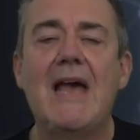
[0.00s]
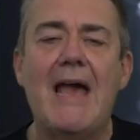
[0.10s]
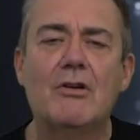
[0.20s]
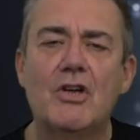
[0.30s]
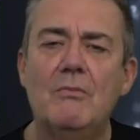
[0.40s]

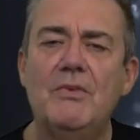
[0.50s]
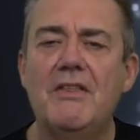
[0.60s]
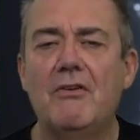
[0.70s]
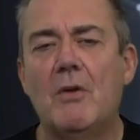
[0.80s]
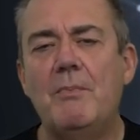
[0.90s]
How come
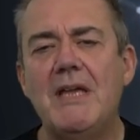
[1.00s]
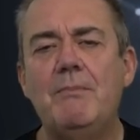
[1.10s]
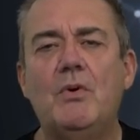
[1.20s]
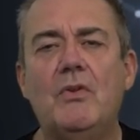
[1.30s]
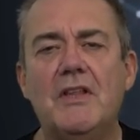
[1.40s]
that there are
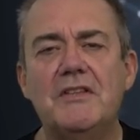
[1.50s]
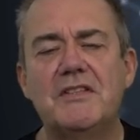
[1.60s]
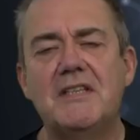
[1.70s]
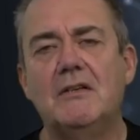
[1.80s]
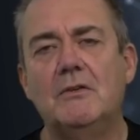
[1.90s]
people that
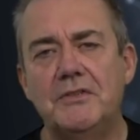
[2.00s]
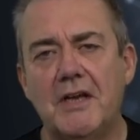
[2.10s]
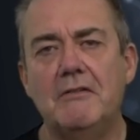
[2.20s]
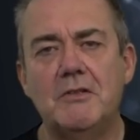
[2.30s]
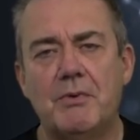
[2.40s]
still
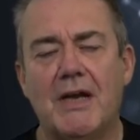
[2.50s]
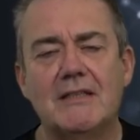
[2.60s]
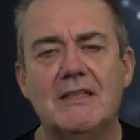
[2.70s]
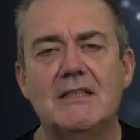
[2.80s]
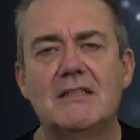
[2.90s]
don't
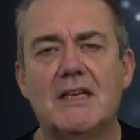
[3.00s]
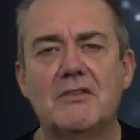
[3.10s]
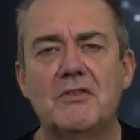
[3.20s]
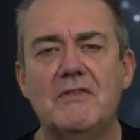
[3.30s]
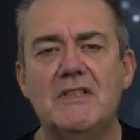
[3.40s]
practice
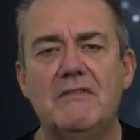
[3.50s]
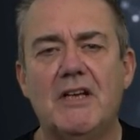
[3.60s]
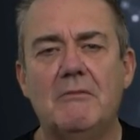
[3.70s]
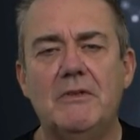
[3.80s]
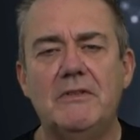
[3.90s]
test driven
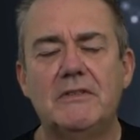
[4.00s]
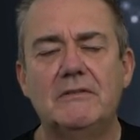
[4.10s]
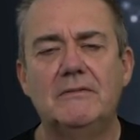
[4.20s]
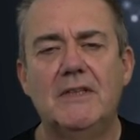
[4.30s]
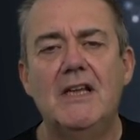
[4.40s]
development?
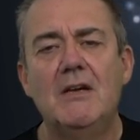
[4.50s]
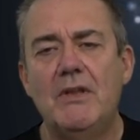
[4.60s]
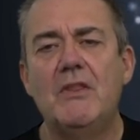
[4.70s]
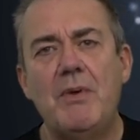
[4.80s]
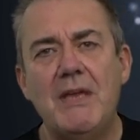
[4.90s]

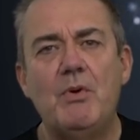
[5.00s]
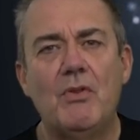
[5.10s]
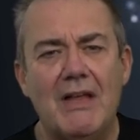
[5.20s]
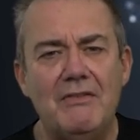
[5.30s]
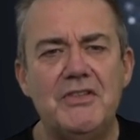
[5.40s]
When the
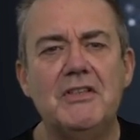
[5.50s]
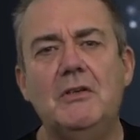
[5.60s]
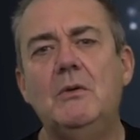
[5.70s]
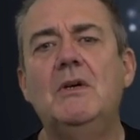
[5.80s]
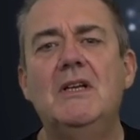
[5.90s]
people that
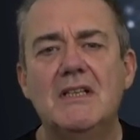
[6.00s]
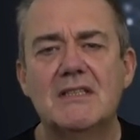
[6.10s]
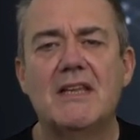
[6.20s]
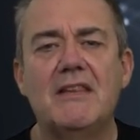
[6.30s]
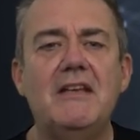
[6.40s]
do
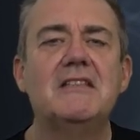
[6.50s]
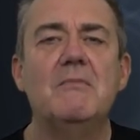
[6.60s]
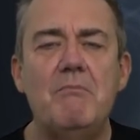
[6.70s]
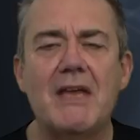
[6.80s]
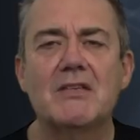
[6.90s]
say that it's the
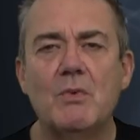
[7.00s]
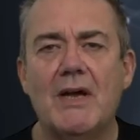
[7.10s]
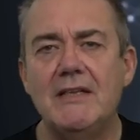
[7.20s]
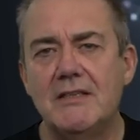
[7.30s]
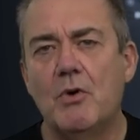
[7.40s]
best
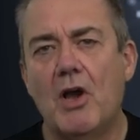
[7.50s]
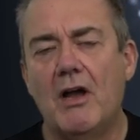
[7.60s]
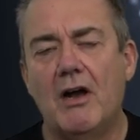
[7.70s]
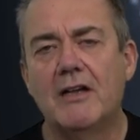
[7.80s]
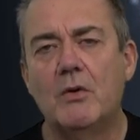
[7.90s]
way to write
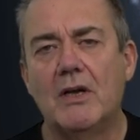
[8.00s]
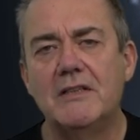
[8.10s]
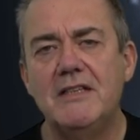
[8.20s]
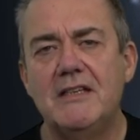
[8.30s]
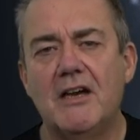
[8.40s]
high
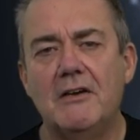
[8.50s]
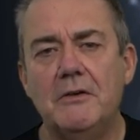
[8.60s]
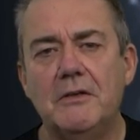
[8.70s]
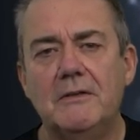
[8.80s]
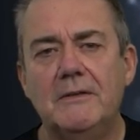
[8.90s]
quality code.